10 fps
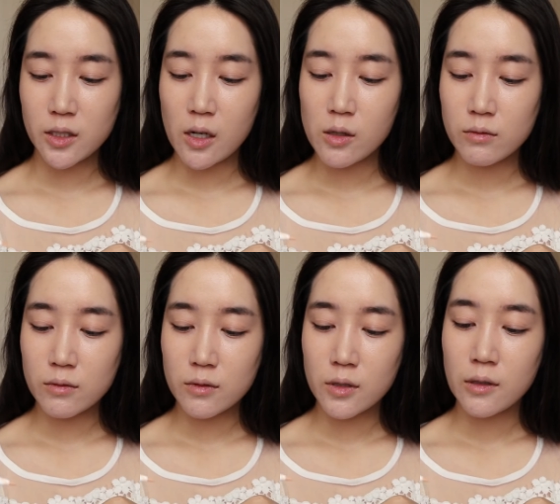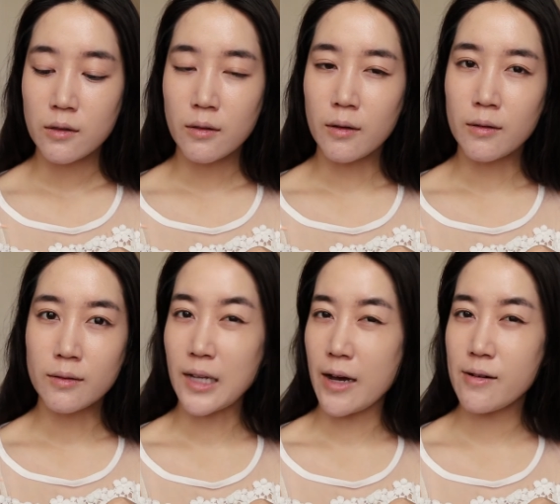don't
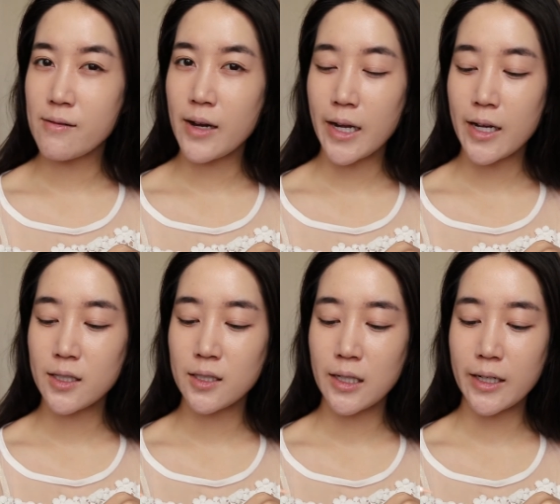love, I guess.